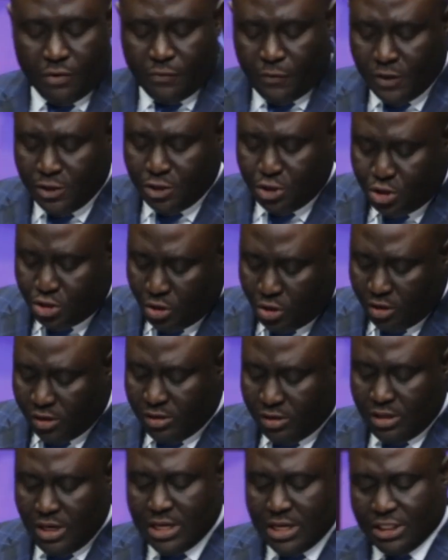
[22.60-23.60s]
First
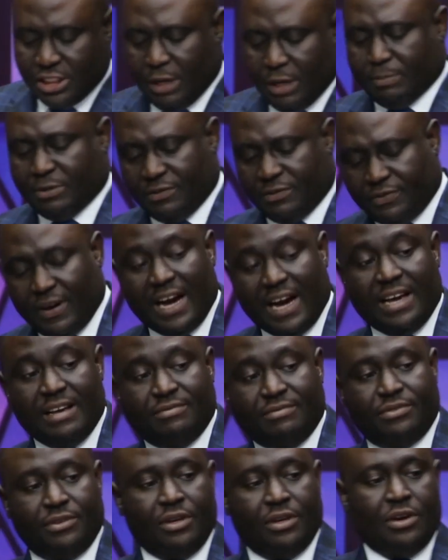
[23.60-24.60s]
John, chapter
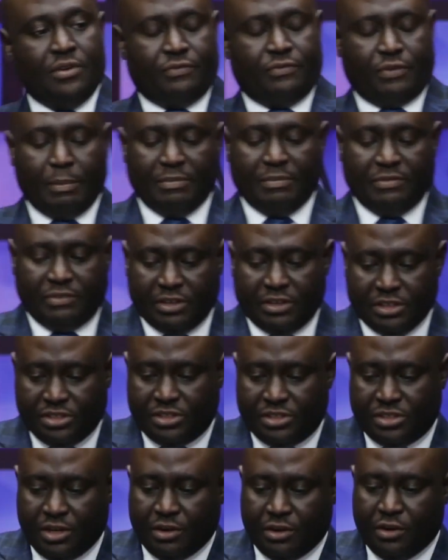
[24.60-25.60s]
5, from
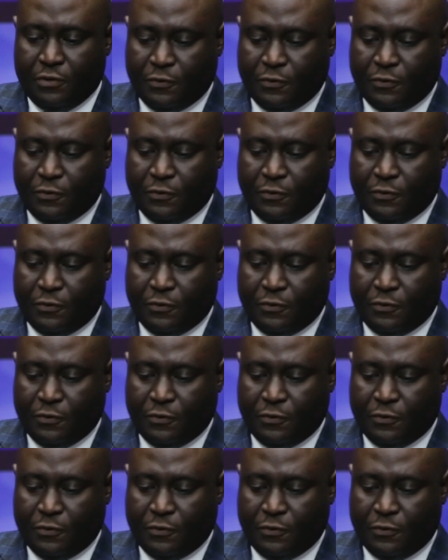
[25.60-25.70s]
verse